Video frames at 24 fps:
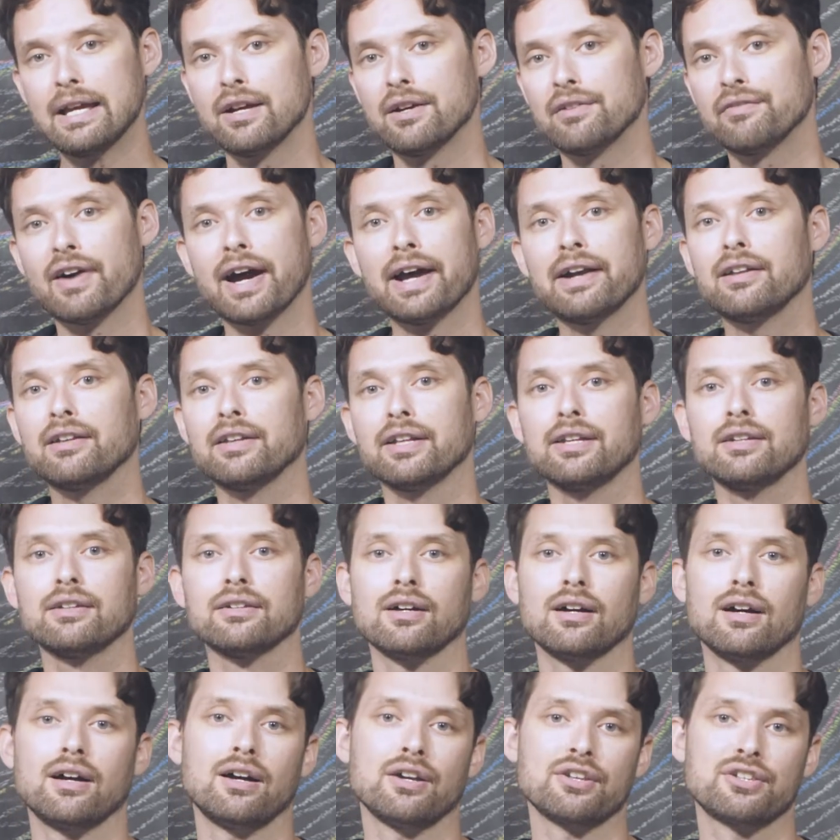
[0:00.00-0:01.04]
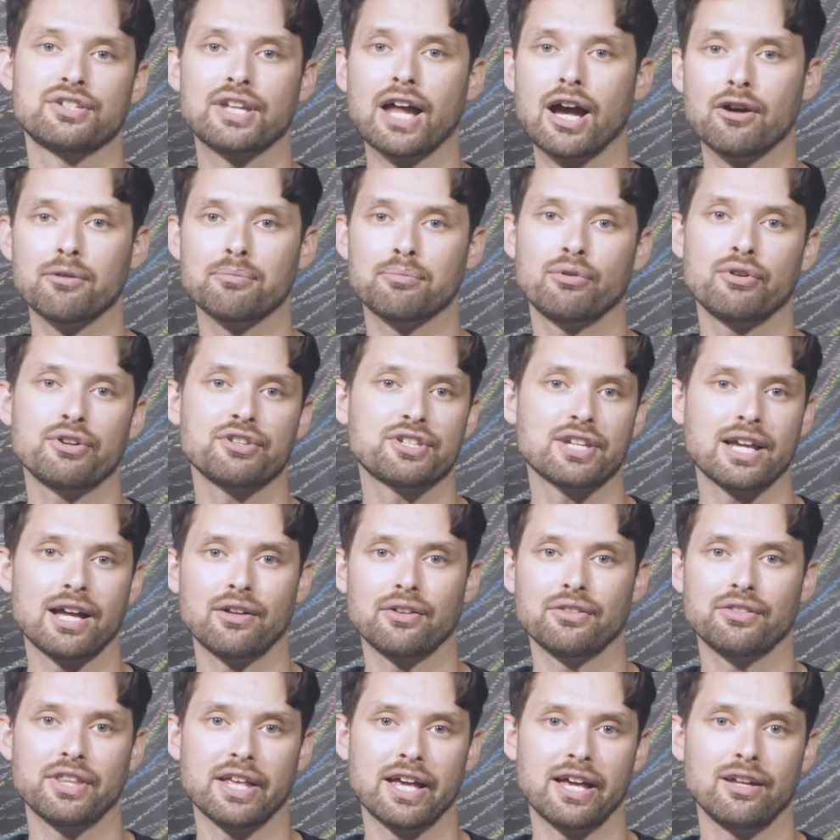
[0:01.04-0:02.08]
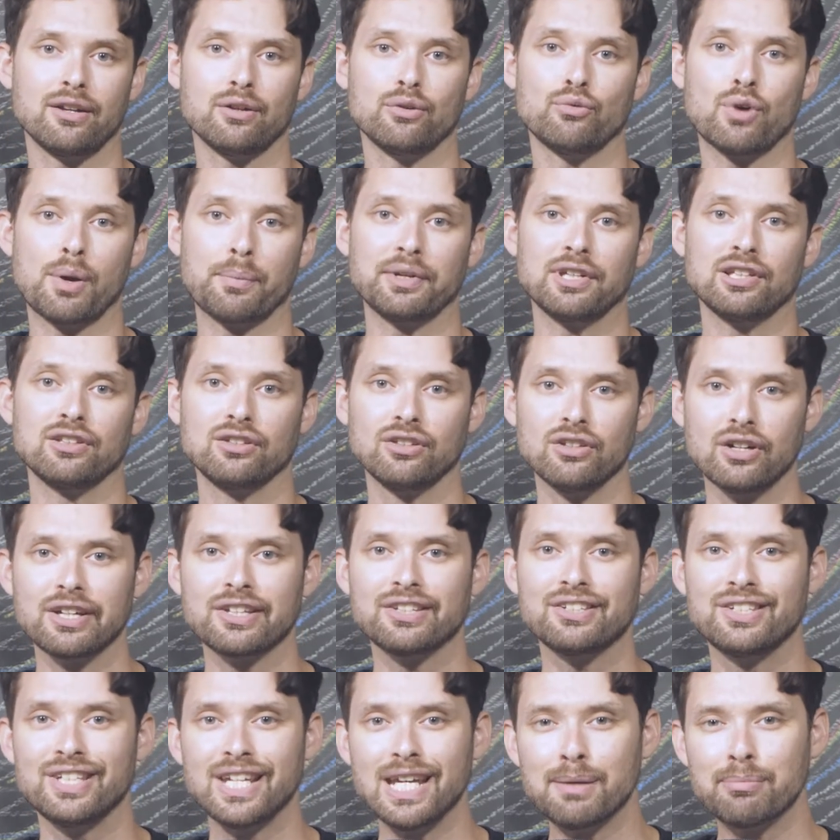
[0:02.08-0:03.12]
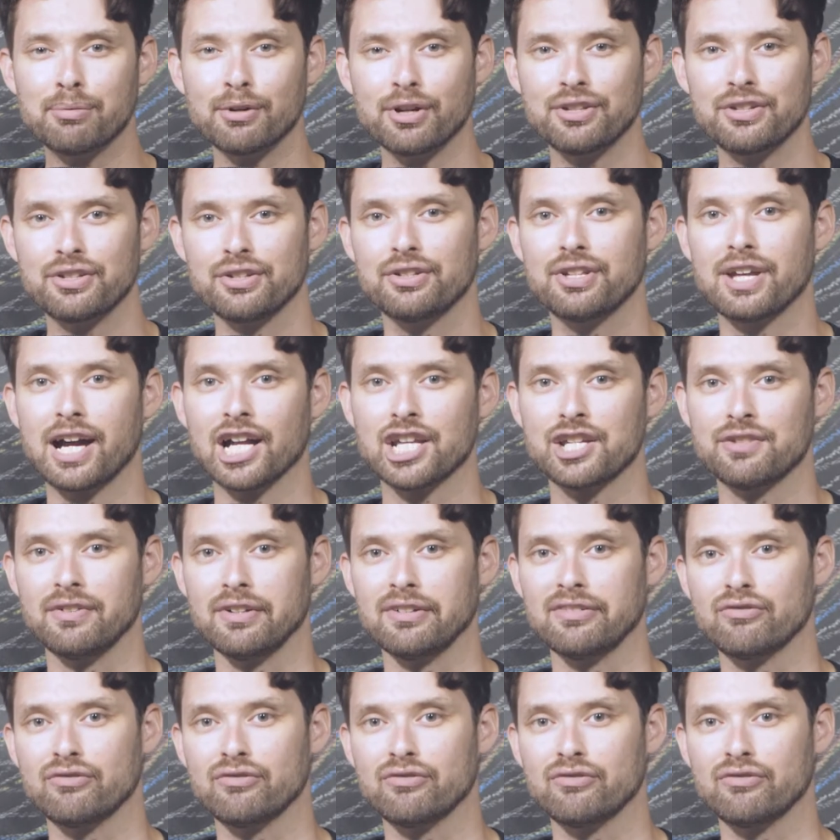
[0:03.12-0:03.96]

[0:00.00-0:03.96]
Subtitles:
Finally, Stout points out that when we look deeper into Dodge v.